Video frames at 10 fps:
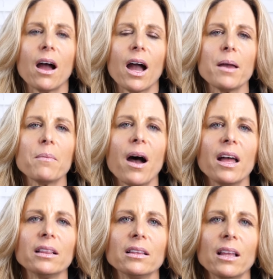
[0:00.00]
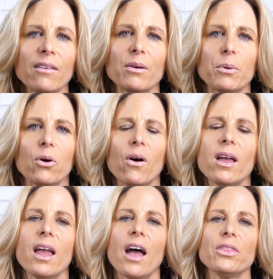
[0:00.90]
I am unlovable,
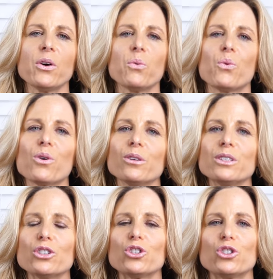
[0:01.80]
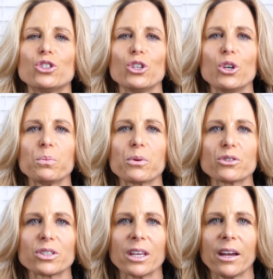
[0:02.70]
and the world is
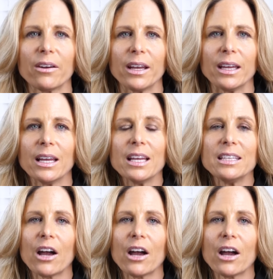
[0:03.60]
super scary.